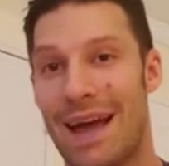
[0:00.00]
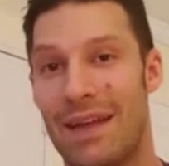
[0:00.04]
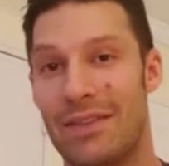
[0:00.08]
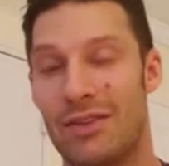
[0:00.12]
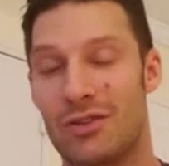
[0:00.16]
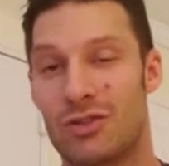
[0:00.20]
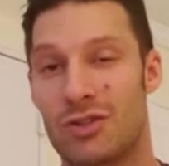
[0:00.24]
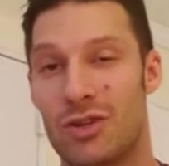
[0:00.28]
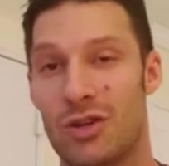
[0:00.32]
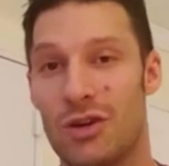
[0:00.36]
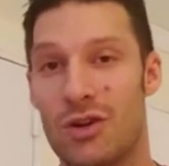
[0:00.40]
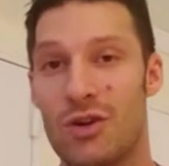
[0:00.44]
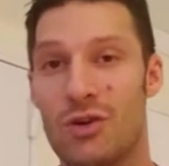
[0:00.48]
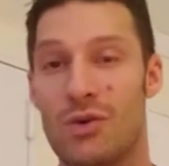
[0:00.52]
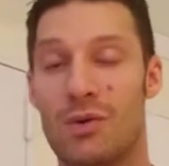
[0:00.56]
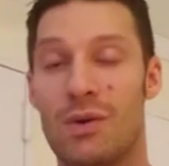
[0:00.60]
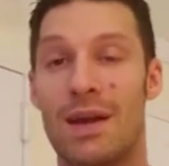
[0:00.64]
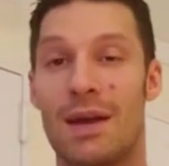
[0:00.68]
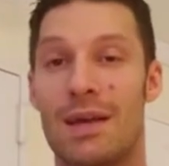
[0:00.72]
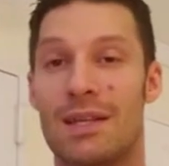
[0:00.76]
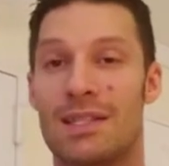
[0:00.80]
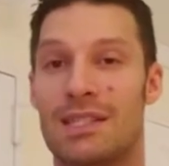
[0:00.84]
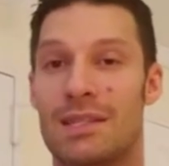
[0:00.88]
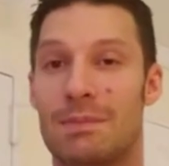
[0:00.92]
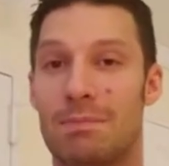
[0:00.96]
down to
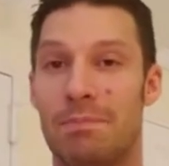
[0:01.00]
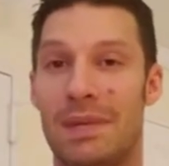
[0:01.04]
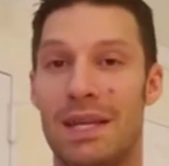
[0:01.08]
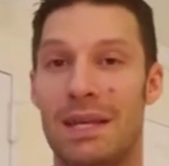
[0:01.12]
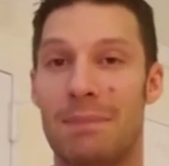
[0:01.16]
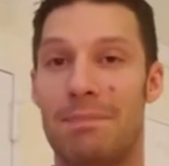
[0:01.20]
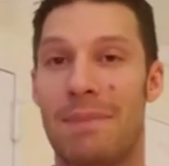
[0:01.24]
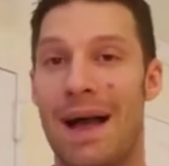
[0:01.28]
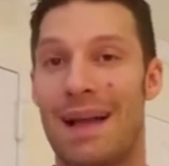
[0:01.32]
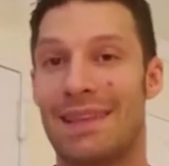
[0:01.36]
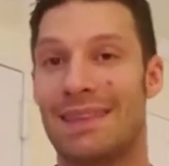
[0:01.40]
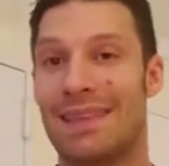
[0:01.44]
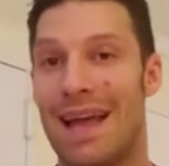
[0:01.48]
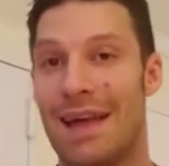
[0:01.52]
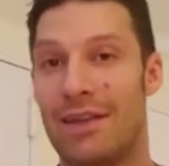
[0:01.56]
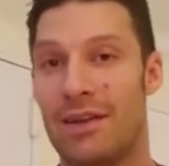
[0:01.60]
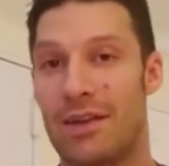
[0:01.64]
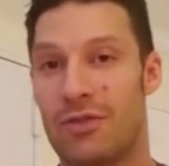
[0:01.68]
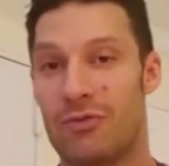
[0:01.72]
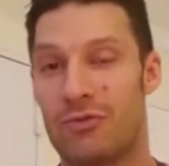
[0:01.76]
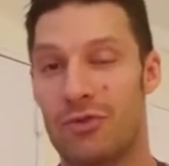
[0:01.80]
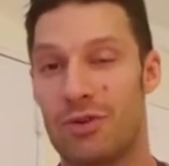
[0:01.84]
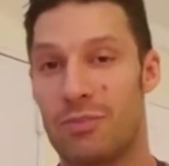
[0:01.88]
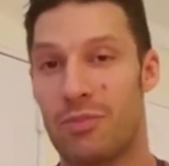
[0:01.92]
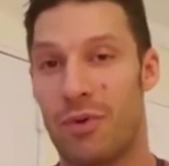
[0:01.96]
2, speed back down
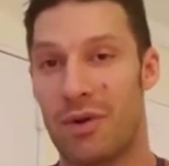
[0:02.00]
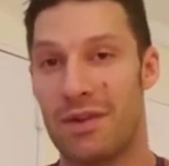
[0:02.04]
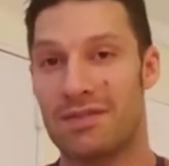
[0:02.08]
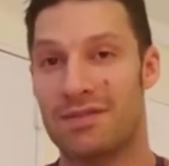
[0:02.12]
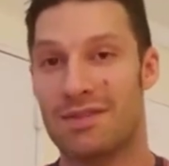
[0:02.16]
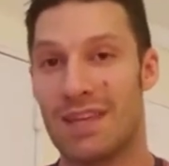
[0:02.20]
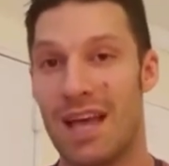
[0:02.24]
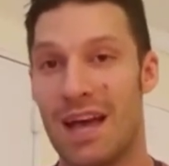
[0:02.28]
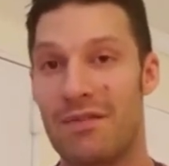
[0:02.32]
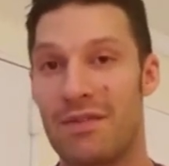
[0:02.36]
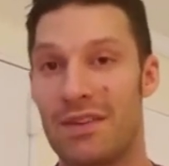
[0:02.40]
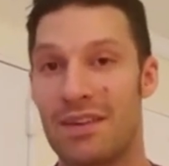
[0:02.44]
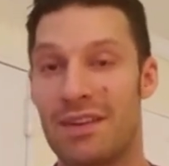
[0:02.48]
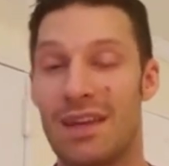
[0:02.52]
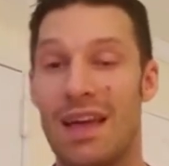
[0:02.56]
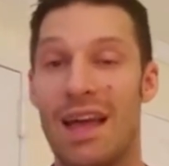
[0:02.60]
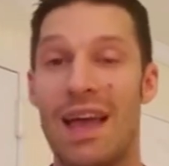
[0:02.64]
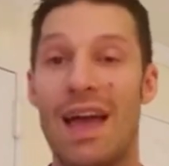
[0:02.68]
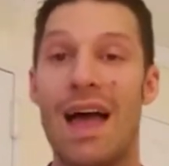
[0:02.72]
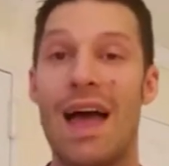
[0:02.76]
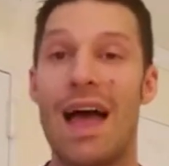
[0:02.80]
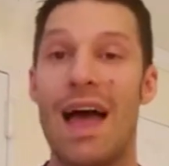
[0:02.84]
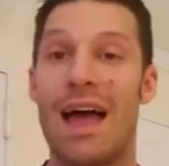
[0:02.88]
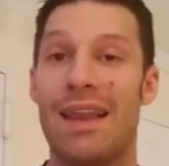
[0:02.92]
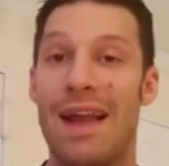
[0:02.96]
to 3.7,
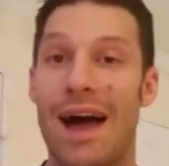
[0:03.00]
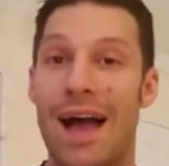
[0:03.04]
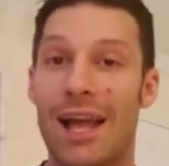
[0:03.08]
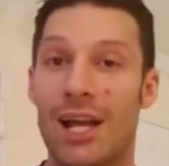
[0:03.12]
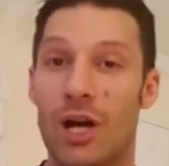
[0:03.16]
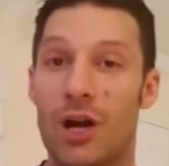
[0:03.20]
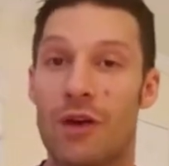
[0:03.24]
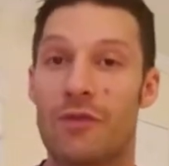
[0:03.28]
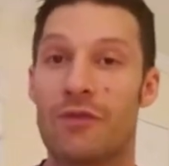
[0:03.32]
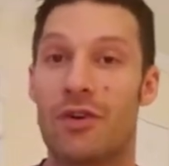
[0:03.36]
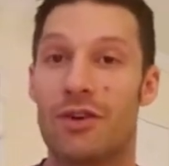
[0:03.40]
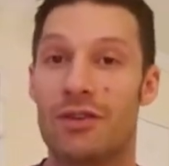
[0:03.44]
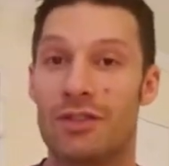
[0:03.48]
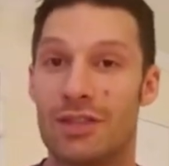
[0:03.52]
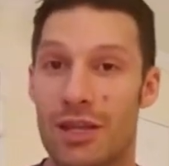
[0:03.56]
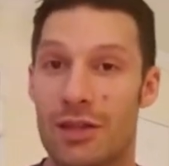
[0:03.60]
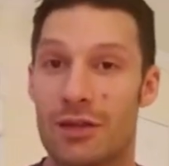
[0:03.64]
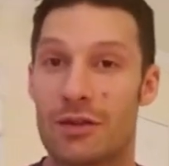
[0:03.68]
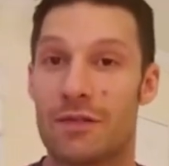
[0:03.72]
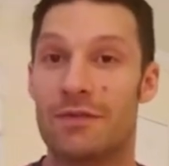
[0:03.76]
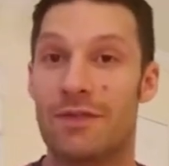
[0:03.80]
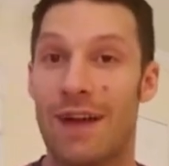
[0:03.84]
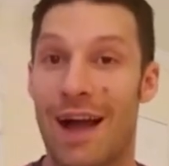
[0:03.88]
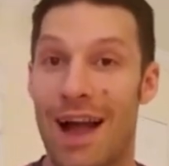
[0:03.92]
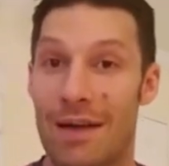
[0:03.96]
and I go for
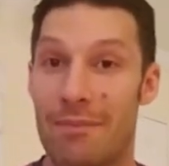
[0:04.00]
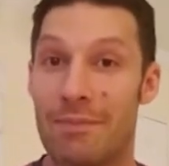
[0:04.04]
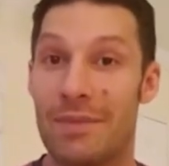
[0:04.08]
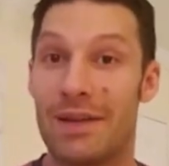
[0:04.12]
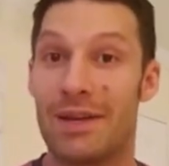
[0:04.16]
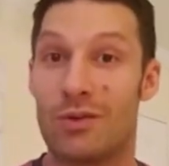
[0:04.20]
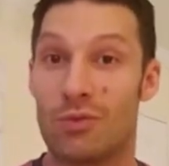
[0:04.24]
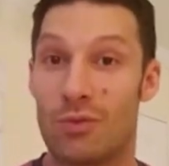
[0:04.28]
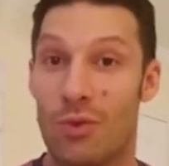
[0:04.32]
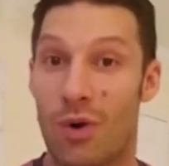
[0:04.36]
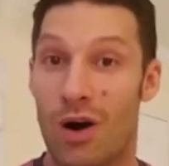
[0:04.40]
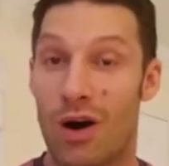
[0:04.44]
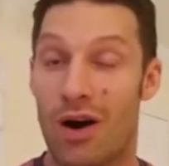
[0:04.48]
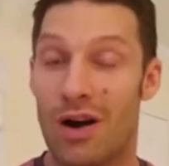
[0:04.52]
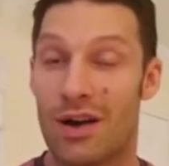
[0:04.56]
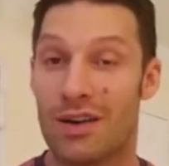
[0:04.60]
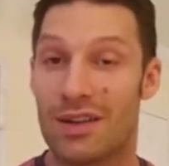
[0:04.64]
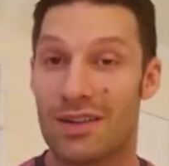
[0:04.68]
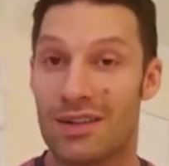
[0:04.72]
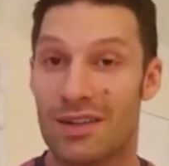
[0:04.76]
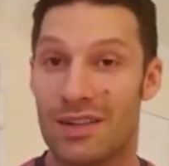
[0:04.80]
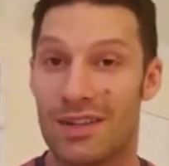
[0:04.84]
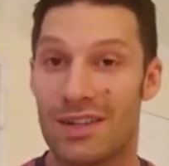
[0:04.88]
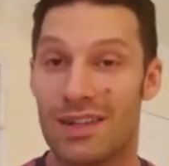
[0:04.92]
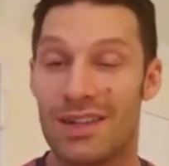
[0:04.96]
another 5 minute walk.